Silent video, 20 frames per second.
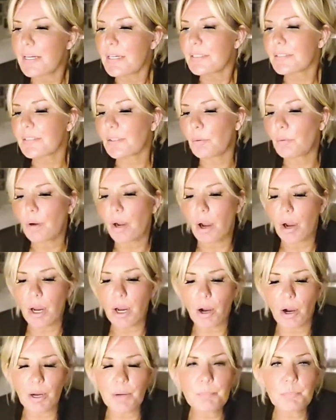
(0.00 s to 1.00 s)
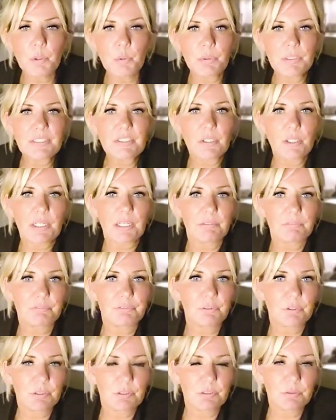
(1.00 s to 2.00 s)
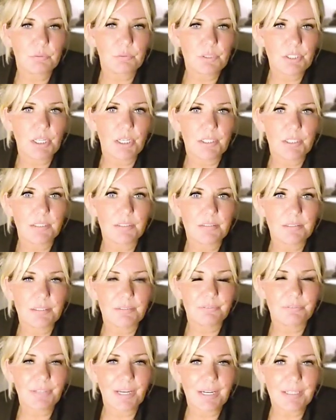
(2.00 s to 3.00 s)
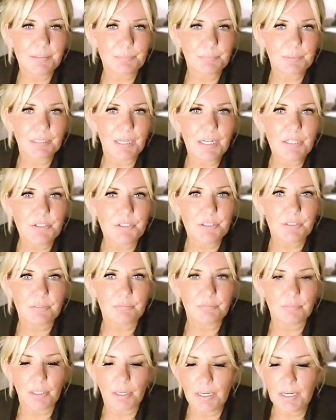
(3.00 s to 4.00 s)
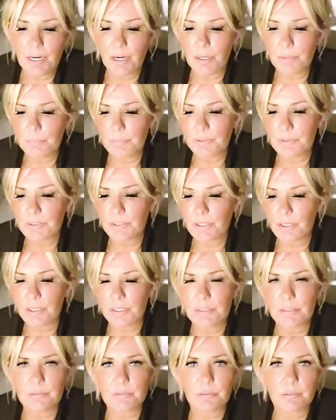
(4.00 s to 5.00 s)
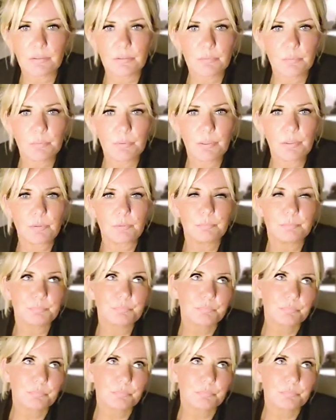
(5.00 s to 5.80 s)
So I'm always looking for an alternative explanation, right? I want to kind of look, well,